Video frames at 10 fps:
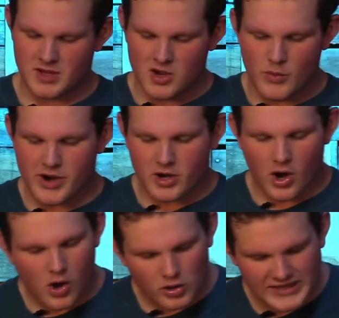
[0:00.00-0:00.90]
We are
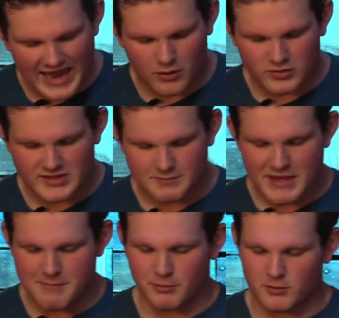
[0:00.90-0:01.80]
called out
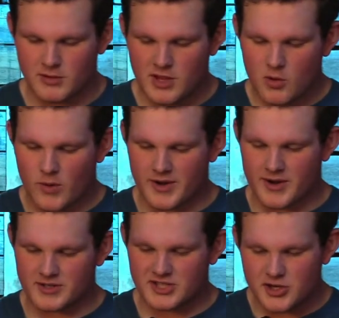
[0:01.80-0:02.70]
people. Where
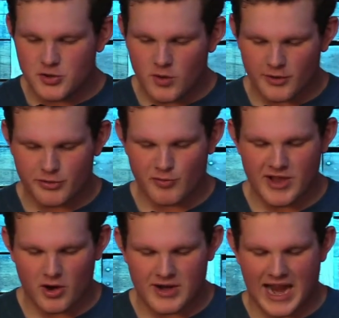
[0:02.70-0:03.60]
2 or 3
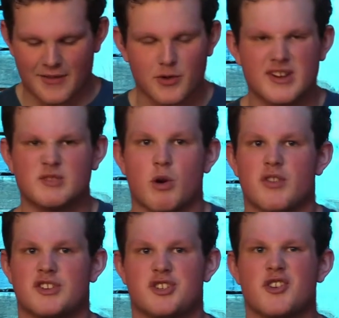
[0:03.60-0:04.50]
are gathered is where the
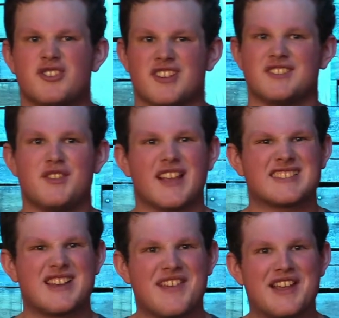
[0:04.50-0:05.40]
church is. Do you think it's
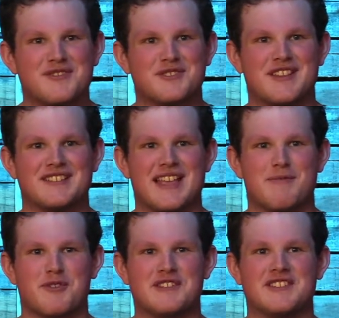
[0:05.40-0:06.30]
kind of an interesting statement
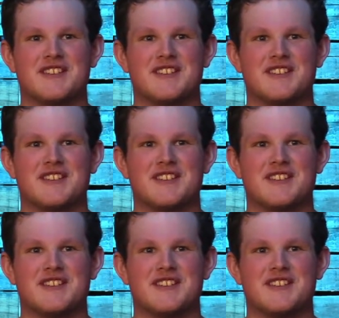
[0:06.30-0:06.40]
where he says,